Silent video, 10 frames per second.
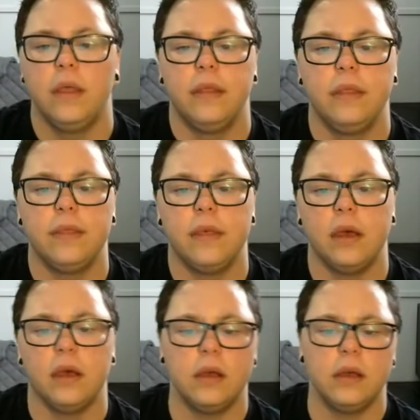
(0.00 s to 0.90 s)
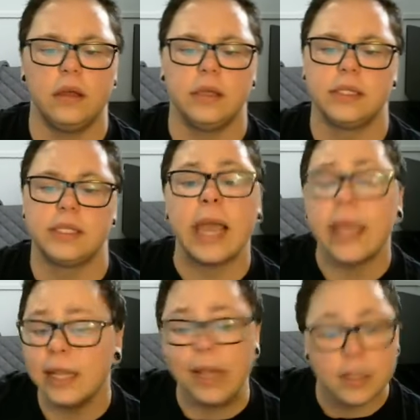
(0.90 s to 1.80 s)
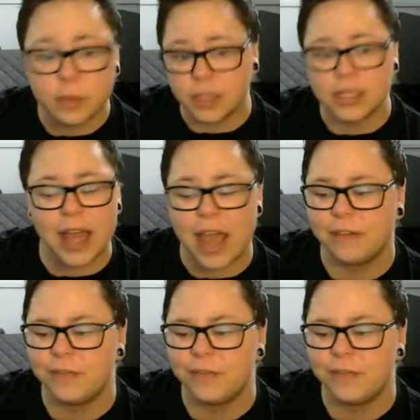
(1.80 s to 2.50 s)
The second last person I have